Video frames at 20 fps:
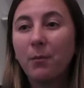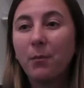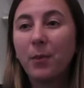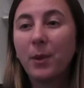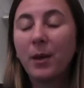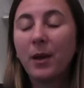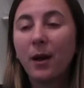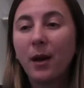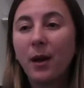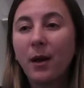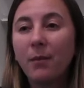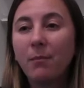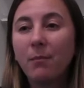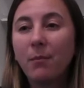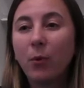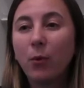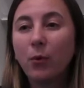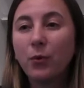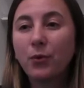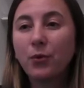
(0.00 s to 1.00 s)
But I'm
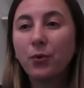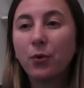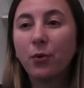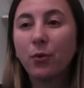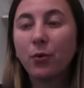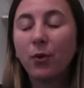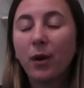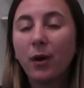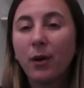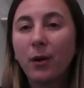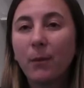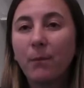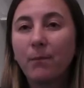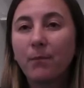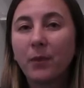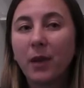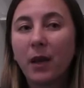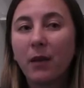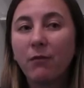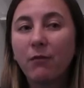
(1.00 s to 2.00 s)
also
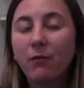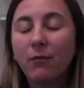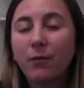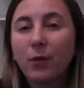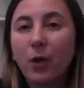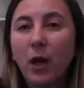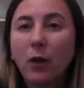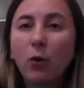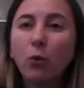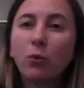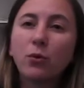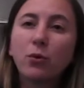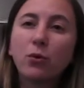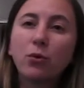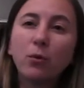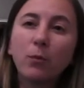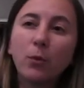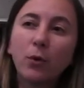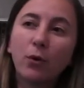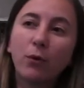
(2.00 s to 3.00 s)
a
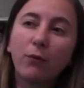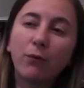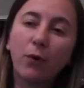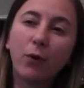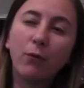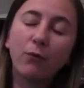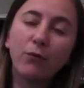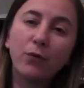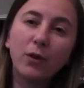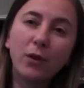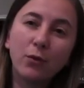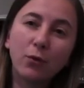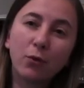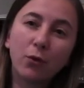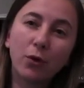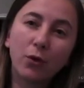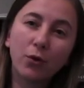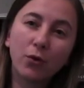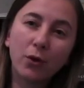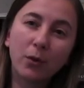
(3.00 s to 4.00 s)
consumer of
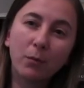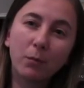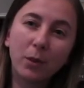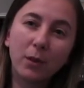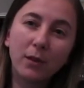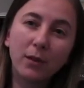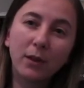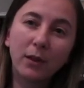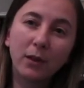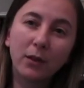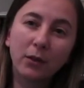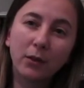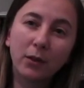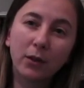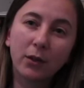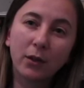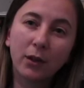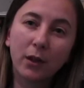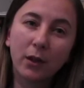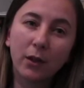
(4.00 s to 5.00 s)
research, in particular
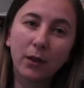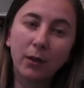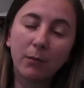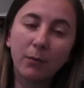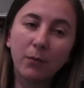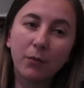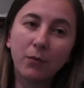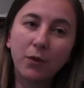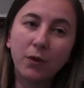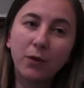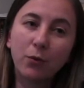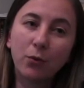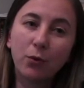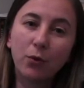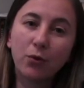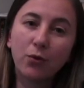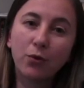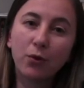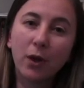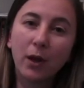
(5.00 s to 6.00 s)

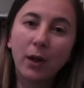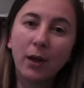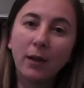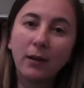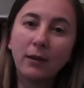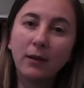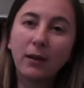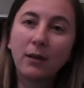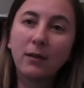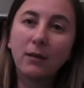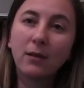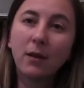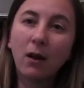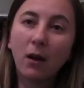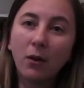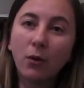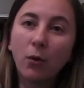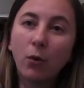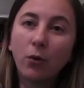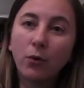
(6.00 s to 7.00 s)
research that is
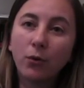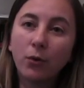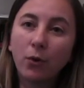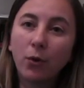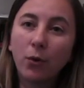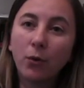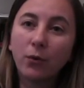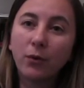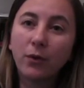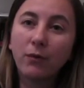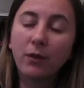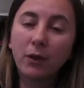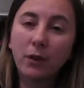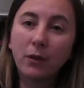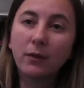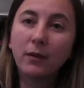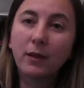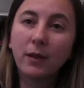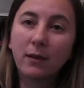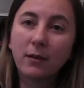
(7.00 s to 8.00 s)
done on
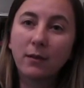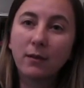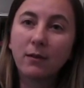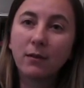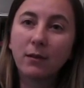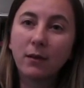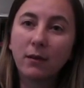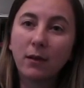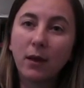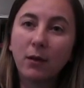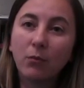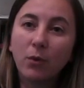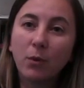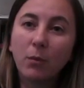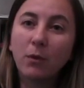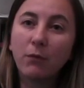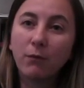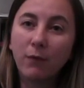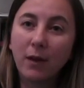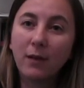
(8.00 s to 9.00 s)
difficulties that
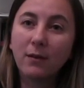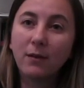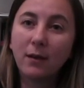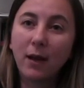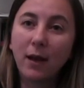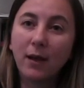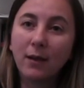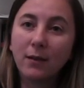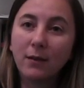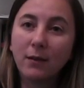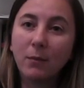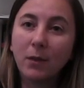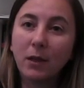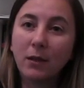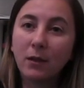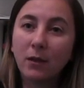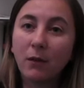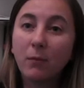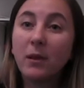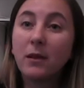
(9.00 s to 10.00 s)
women face in academia. And
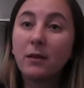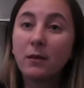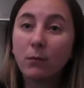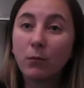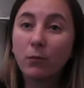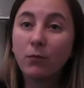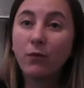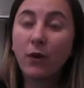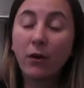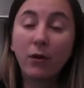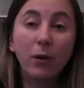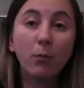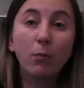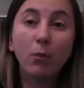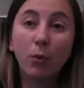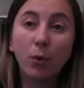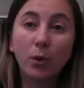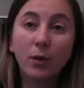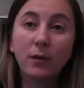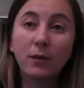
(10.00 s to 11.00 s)
there have been some very
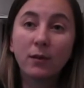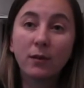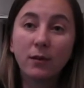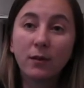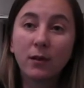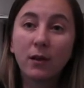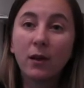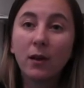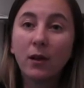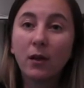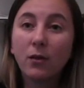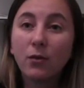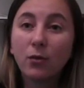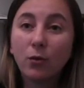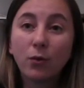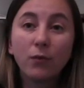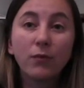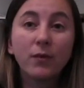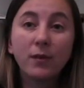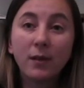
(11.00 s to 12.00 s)
important
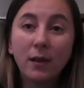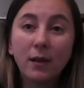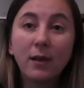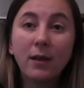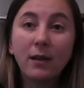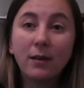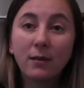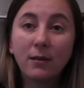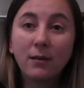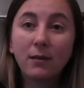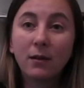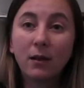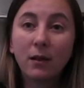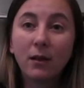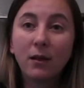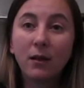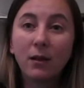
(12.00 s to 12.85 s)
sort of studies